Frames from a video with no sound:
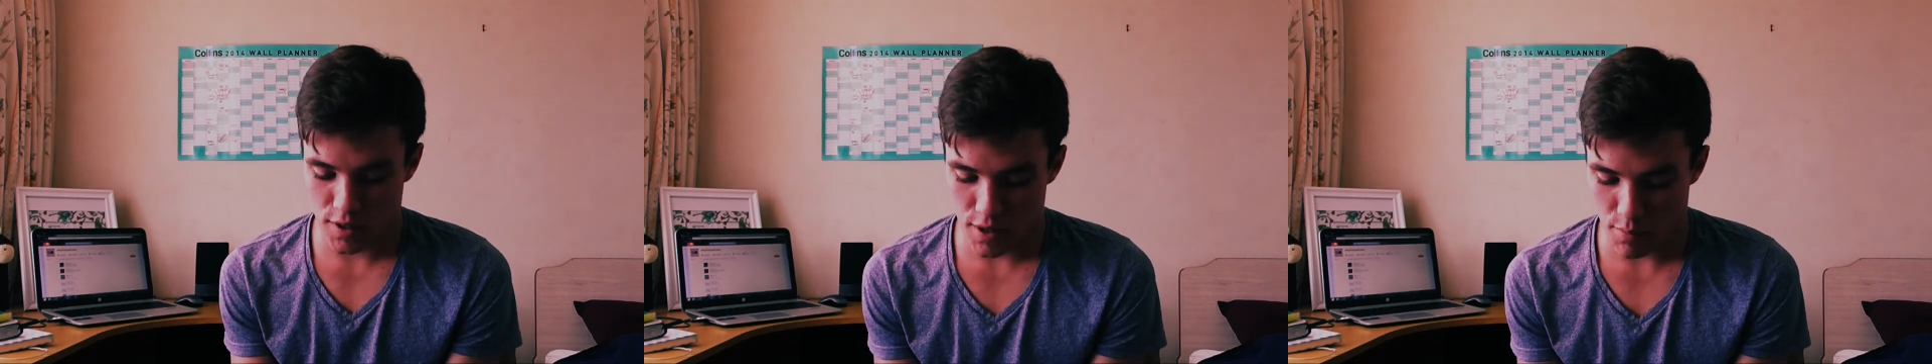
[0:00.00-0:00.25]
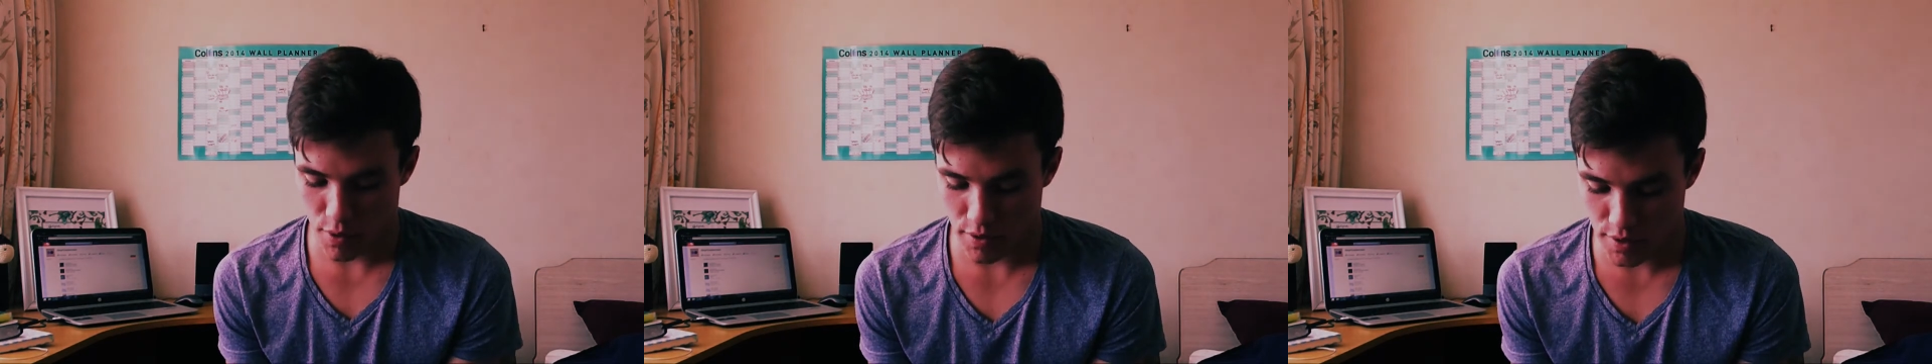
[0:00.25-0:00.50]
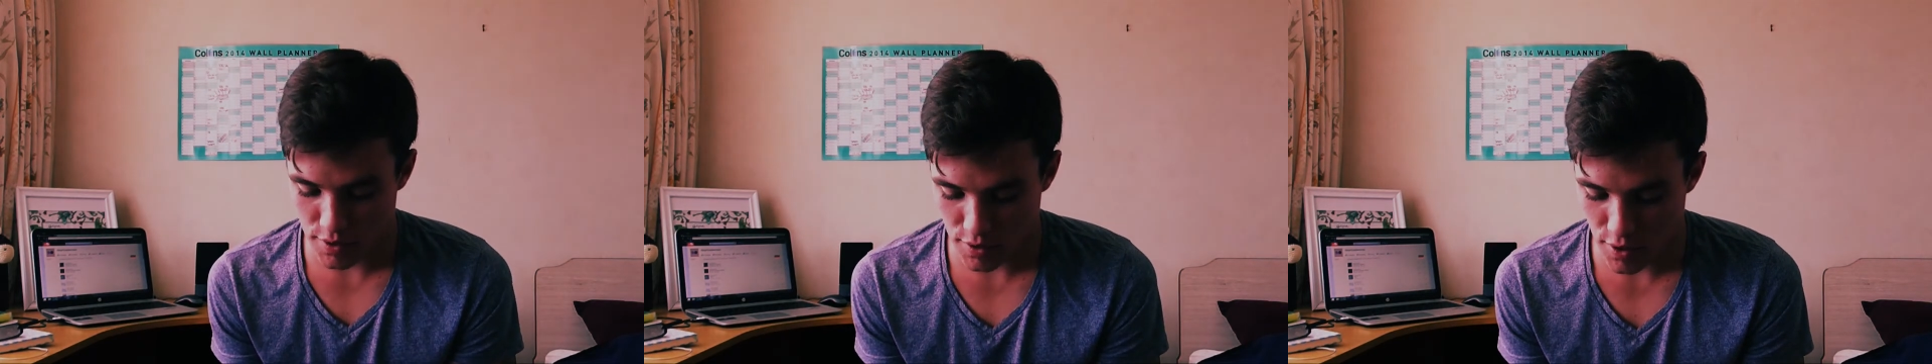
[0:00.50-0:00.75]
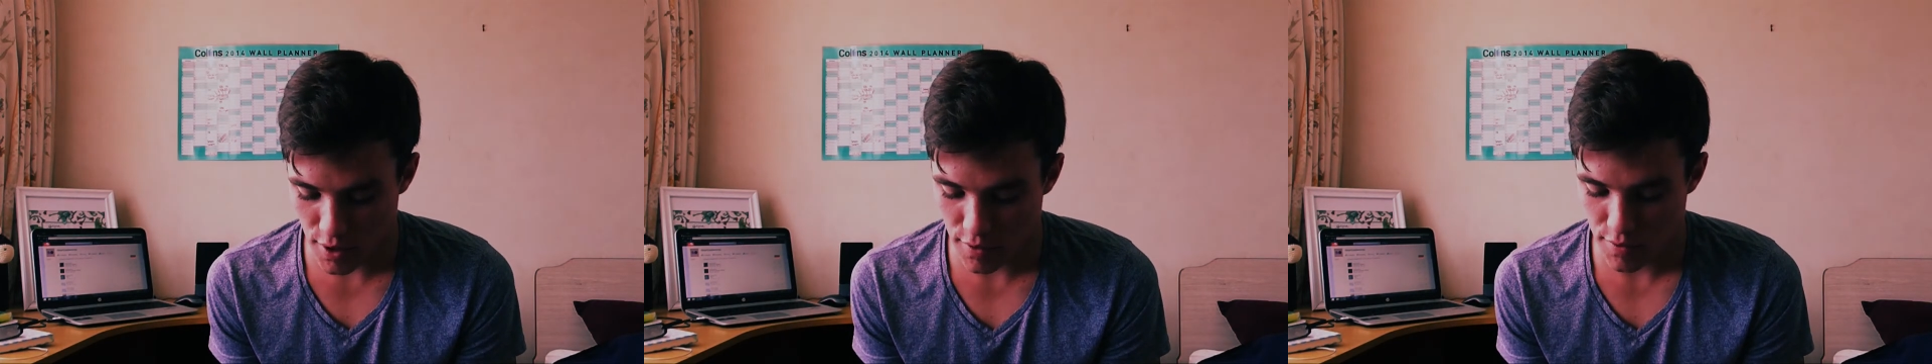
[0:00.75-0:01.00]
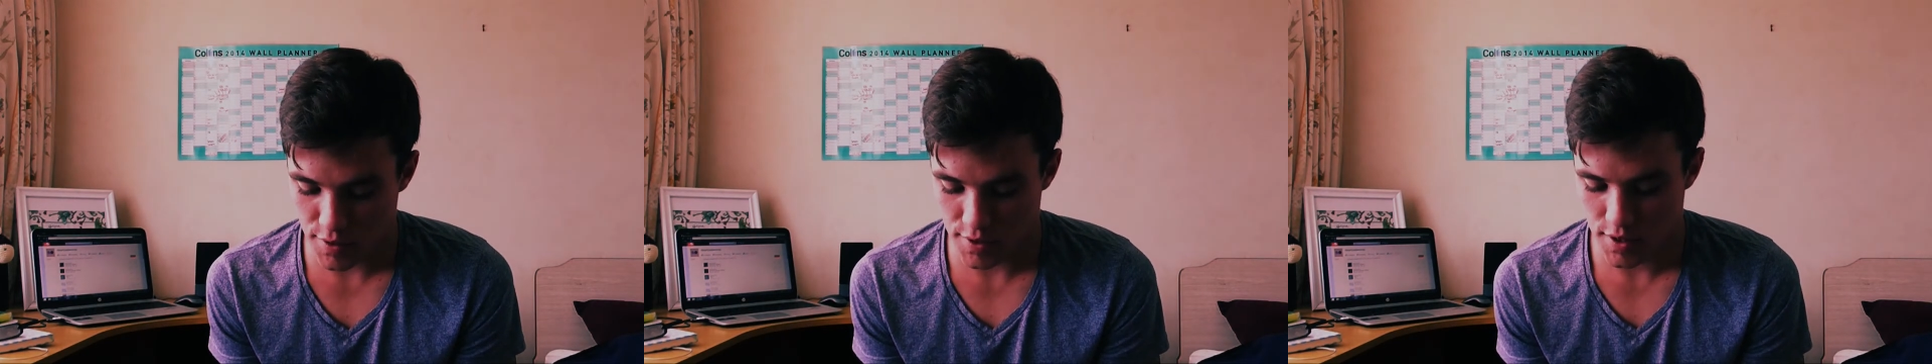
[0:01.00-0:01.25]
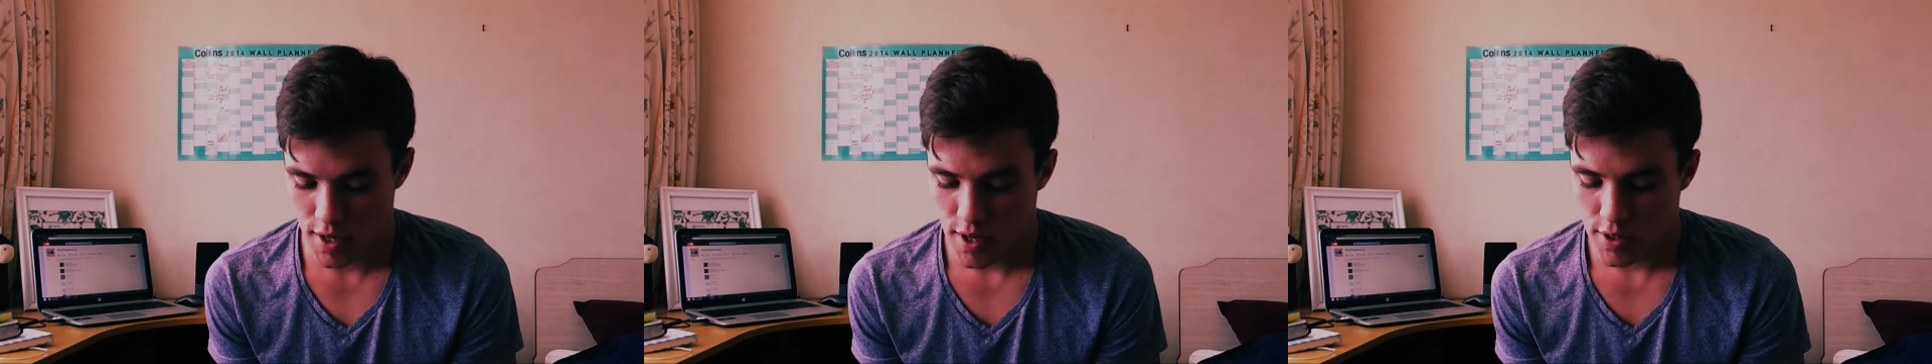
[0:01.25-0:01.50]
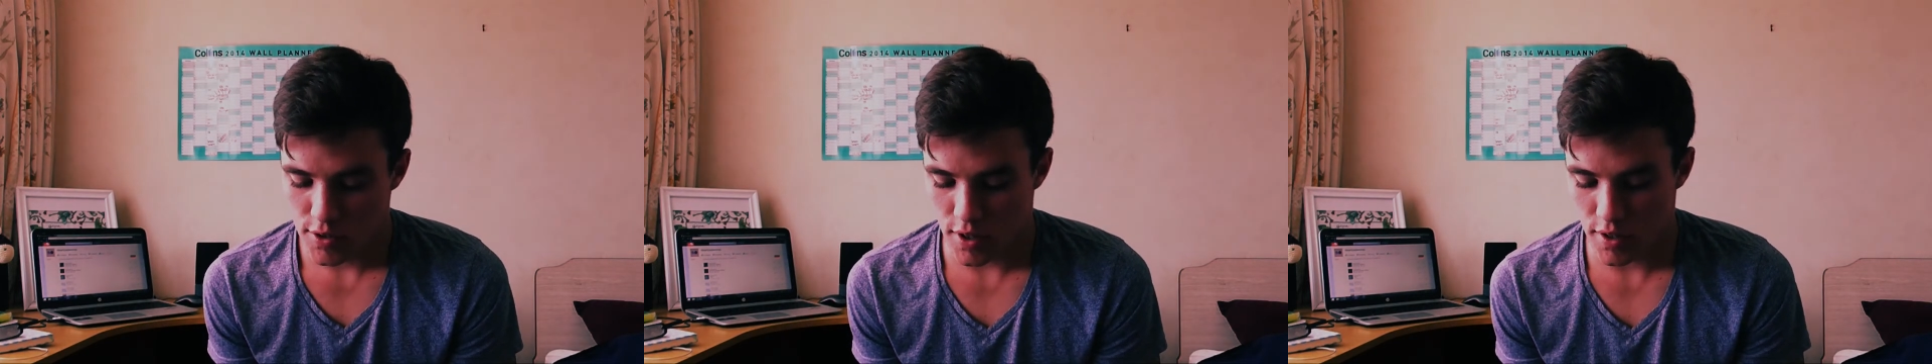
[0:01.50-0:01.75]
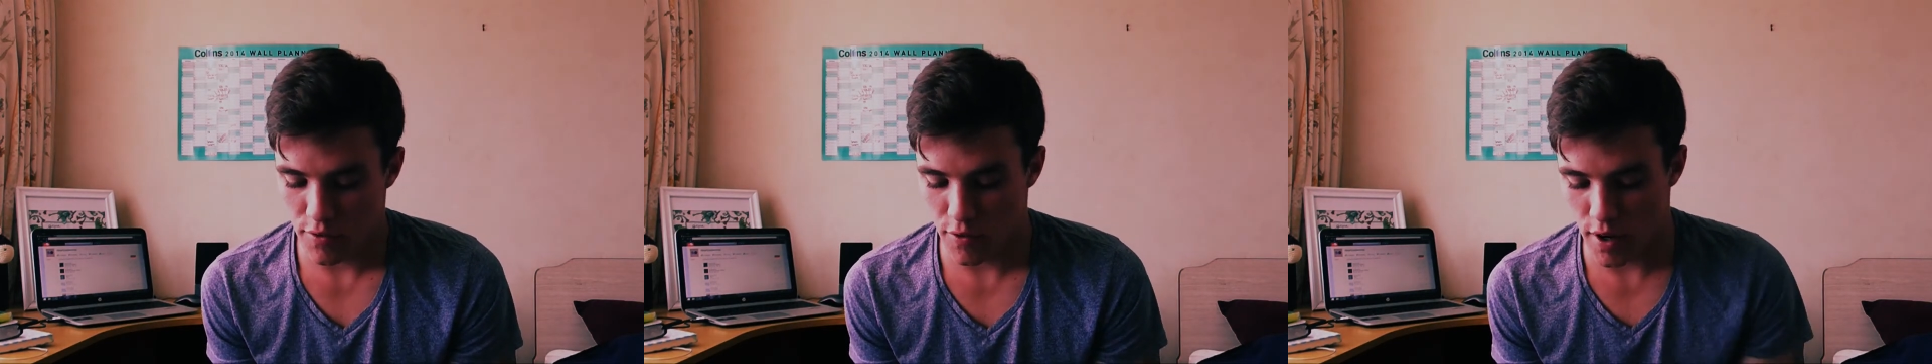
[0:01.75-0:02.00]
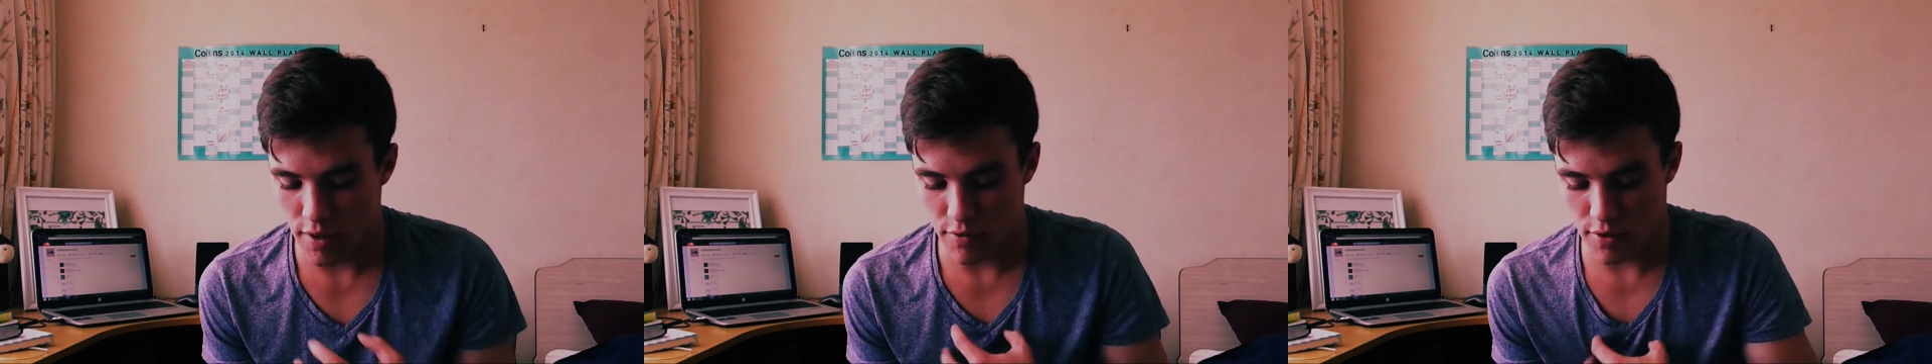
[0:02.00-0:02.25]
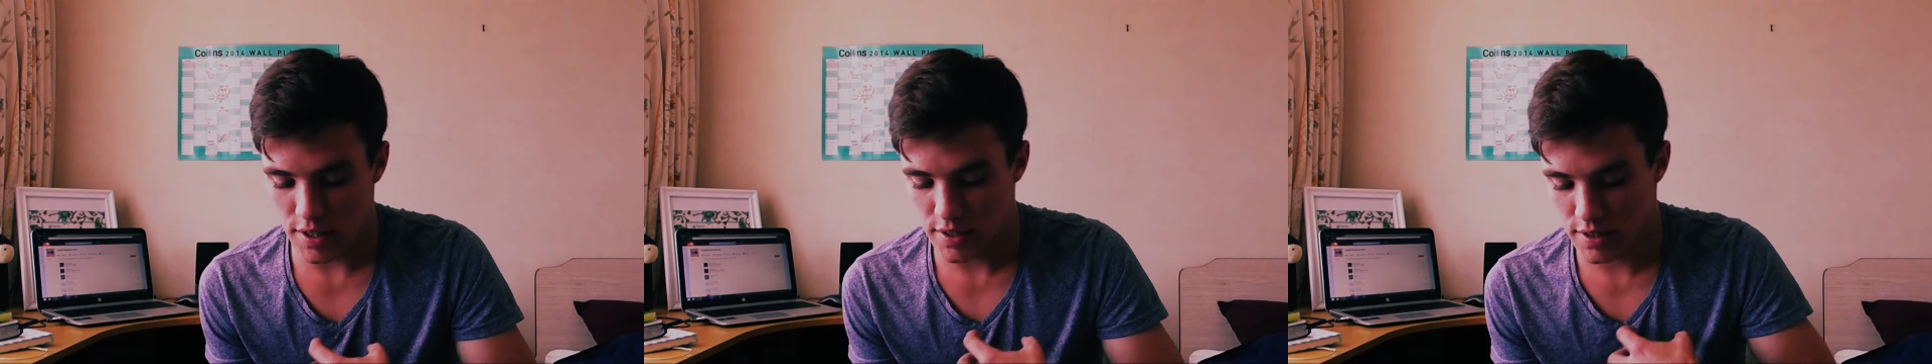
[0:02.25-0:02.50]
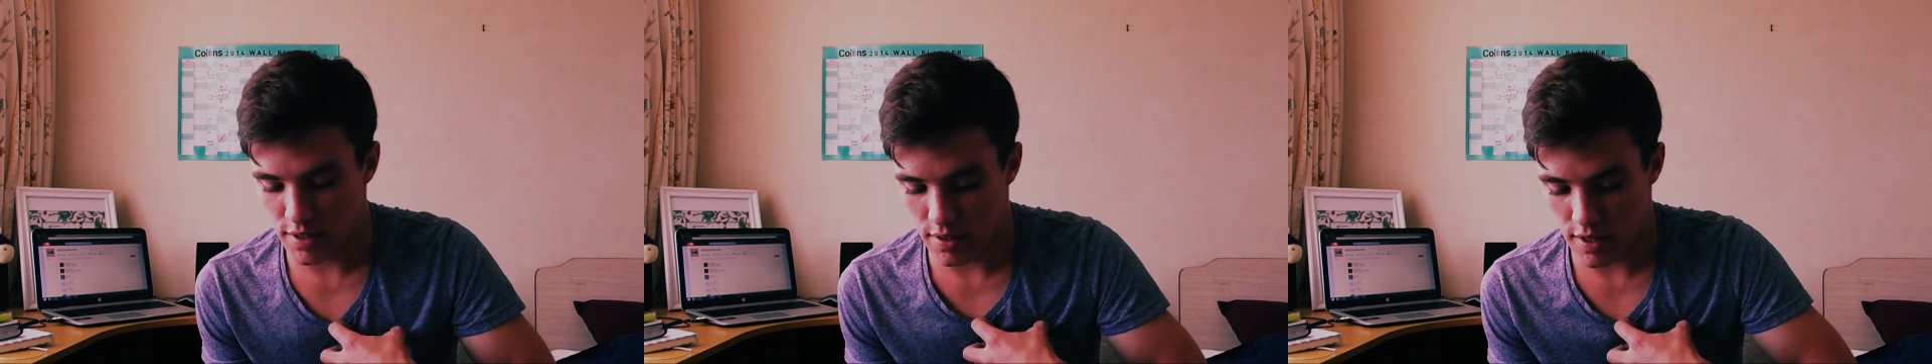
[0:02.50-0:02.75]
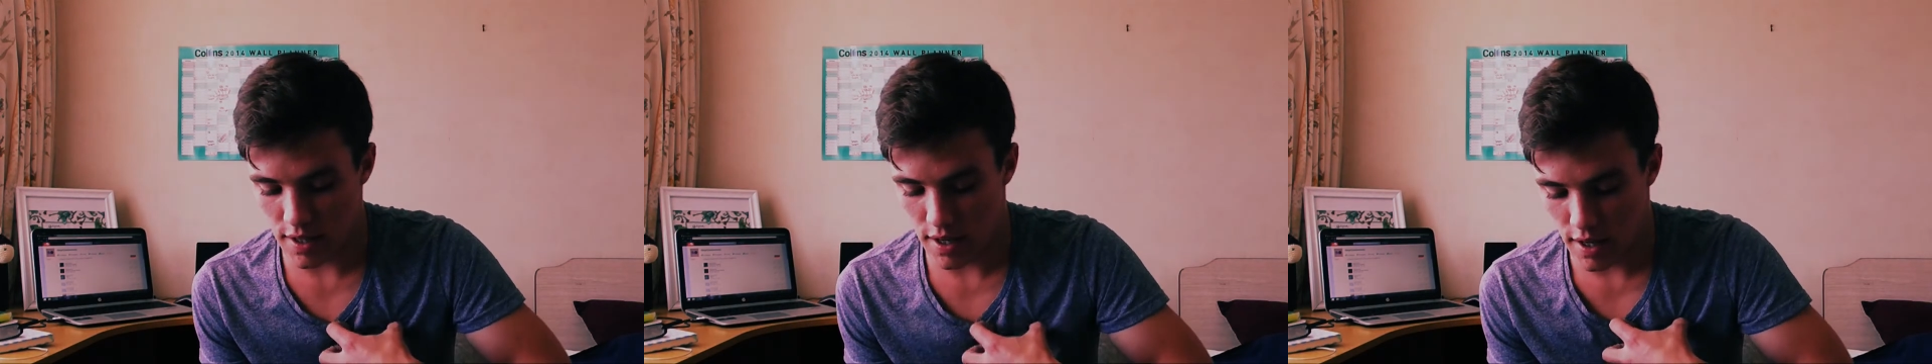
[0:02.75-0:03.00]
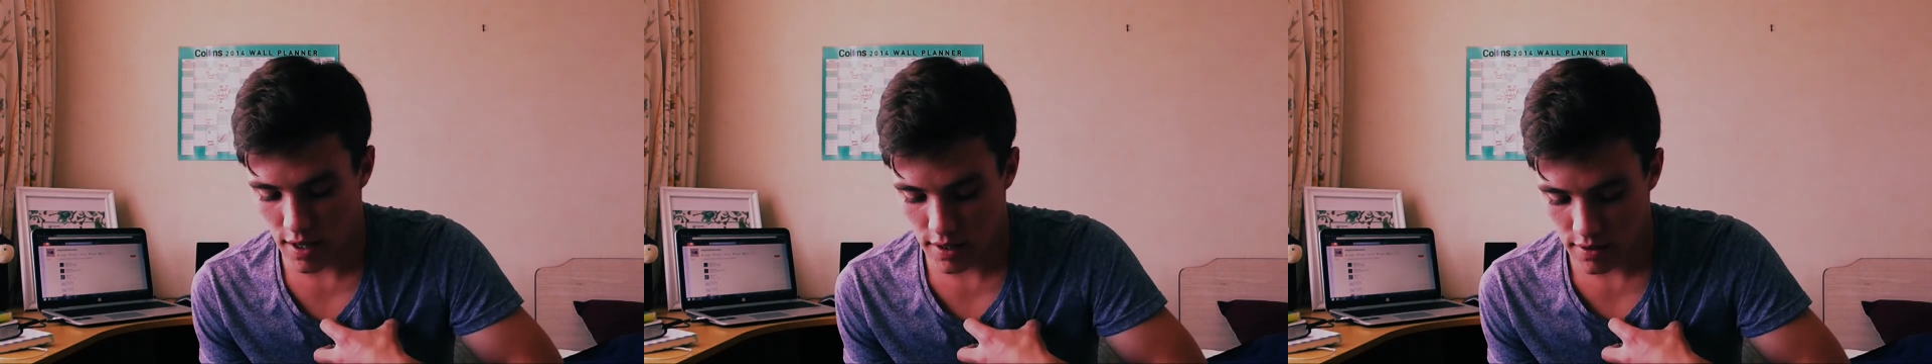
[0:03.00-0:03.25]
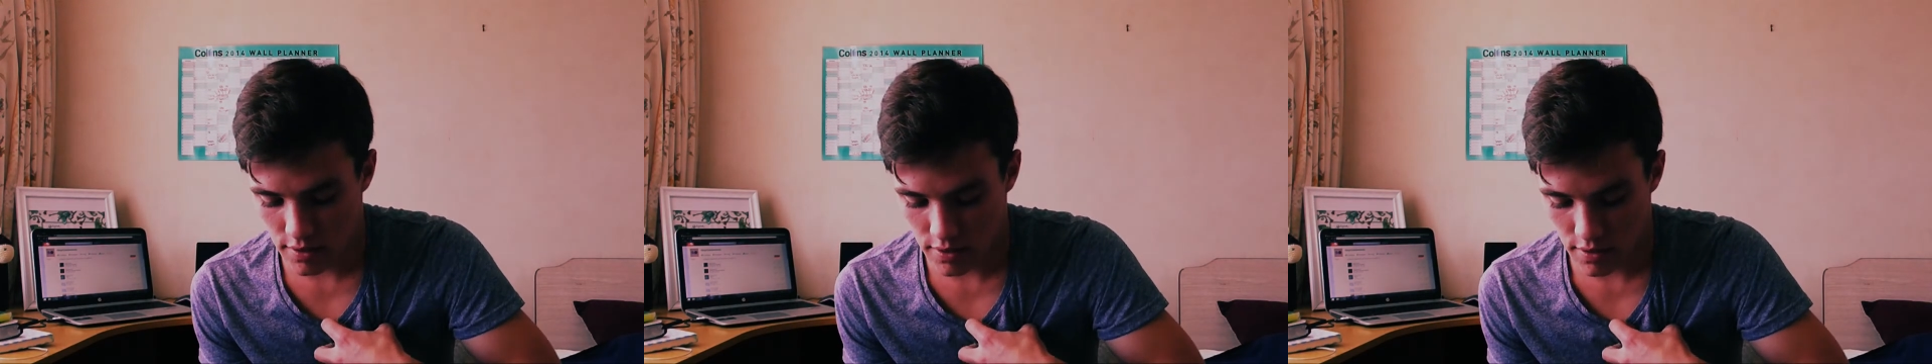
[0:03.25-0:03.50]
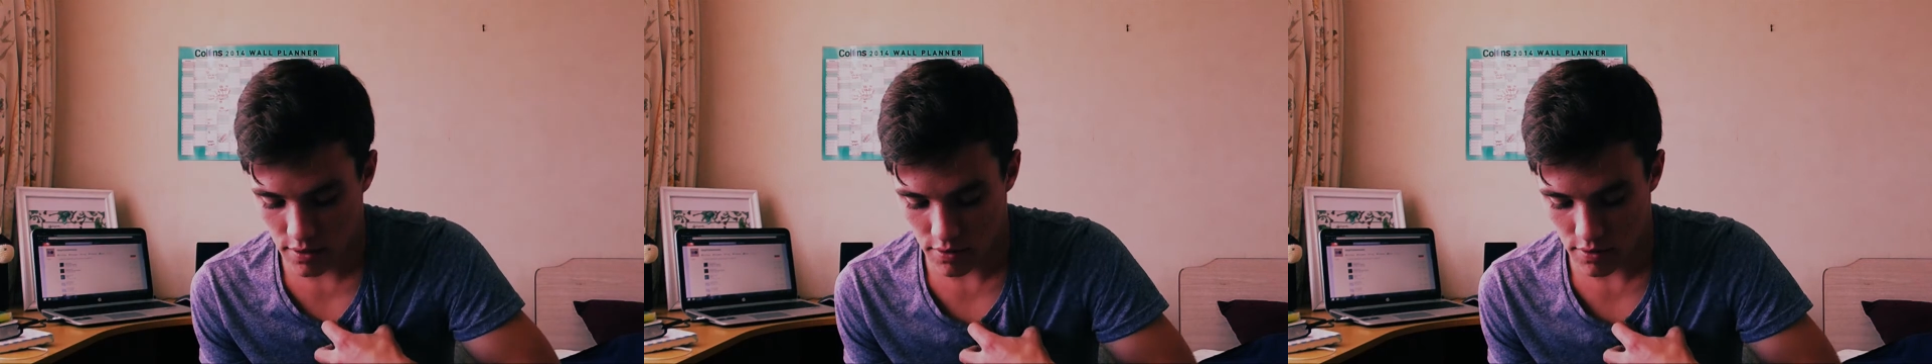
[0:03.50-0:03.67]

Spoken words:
upon this earth is trying to find rest in their hearts,